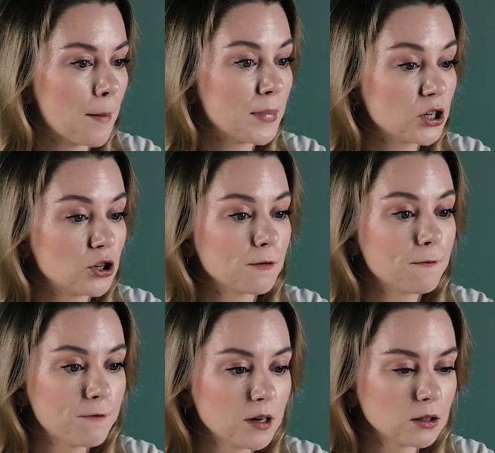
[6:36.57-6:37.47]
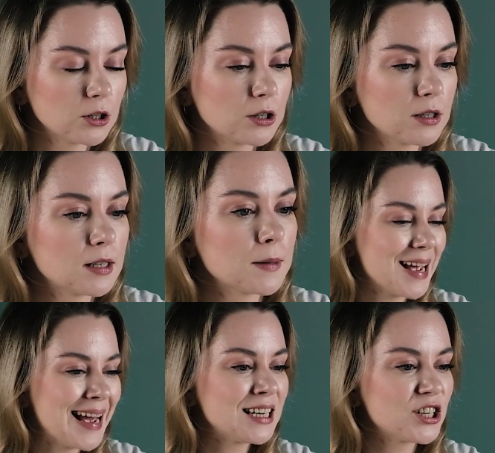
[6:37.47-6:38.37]
messaging filters
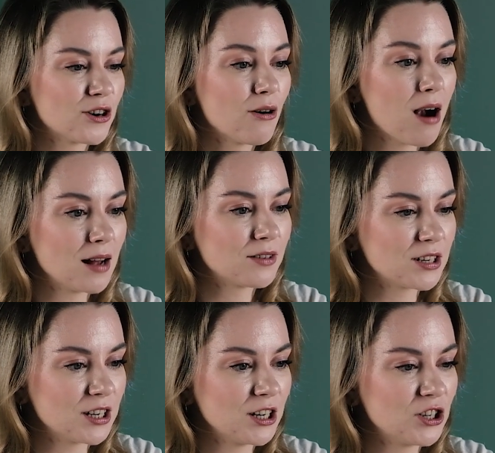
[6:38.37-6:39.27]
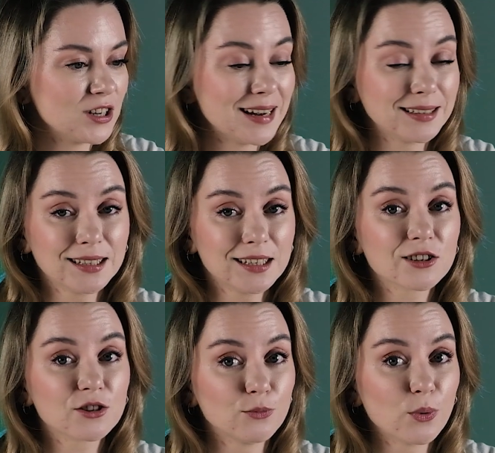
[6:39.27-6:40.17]
and show conversation
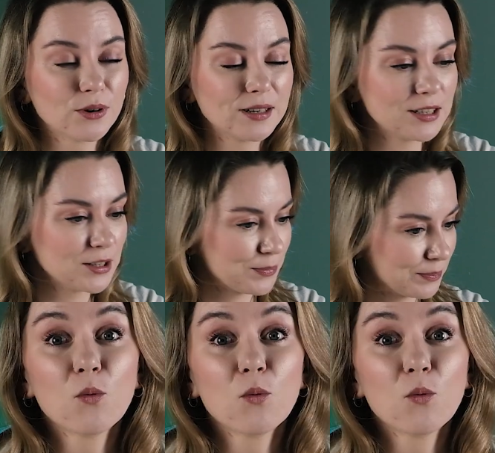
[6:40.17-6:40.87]
analytics reports.